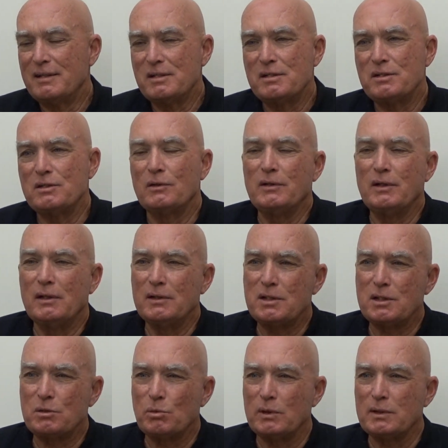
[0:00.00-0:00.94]
So, you know, I
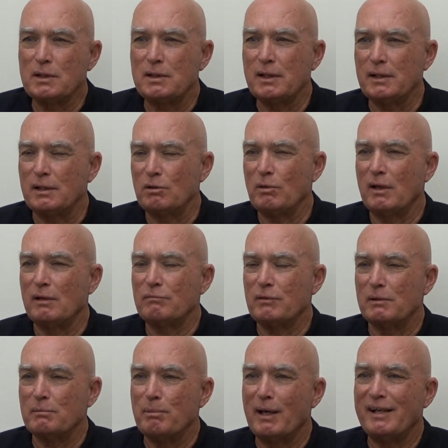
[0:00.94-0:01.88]
just wanted to take credit
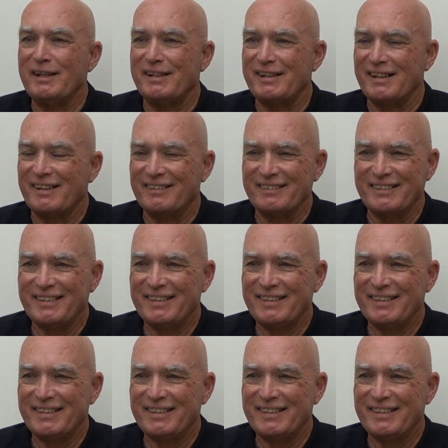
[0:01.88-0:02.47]
for the body count.